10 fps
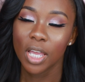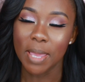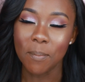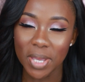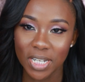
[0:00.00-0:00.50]

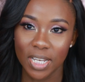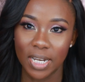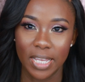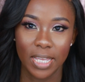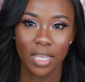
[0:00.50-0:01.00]

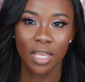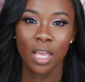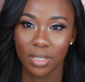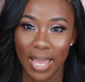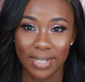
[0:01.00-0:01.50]
immediately
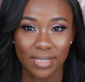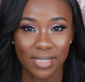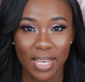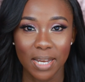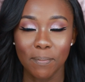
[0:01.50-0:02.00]
get
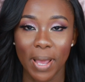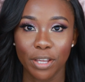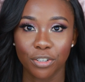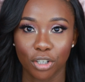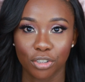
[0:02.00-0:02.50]
seen by
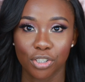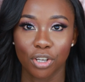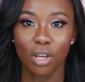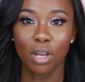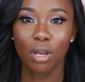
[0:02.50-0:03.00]
your
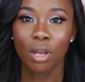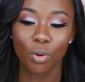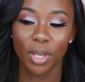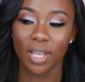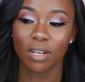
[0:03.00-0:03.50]
doctor,
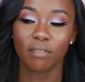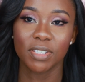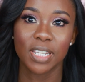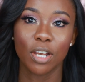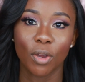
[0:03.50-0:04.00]
who can
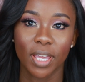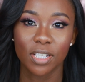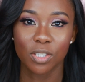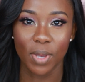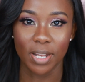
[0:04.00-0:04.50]
obviously look
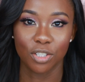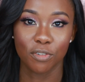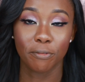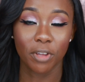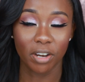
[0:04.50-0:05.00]
into it,
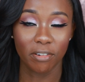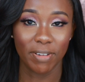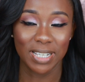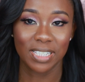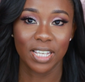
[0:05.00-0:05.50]
do further
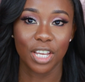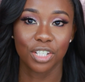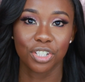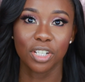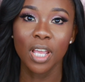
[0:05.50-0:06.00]

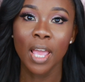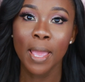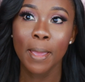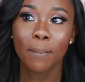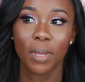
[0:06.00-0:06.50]
investigation,
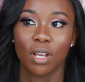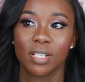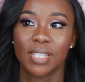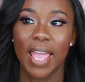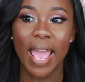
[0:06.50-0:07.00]

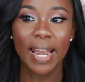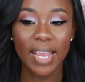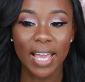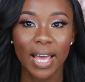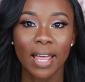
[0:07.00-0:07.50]
because the
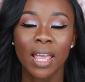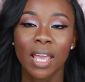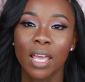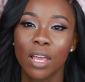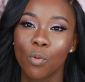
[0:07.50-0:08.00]
earlier
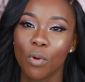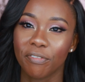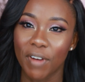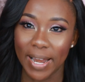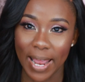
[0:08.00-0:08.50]
we
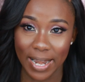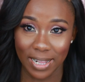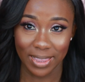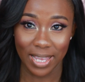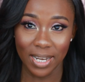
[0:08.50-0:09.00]
find
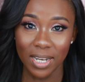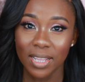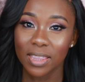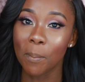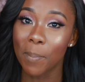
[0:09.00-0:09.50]

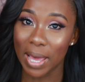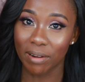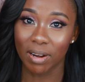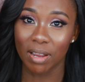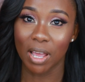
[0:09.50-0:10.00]
anything, the
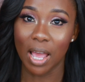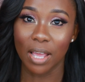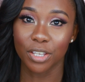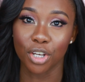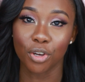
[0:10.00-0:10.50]
better,
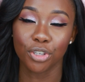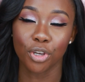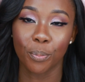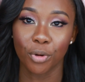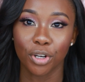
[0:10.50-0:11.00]
you know,
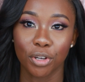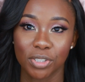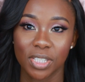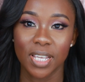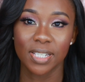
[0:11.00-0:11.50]
your
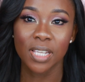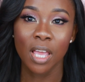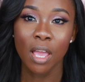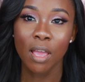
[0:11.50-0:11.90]
prognosis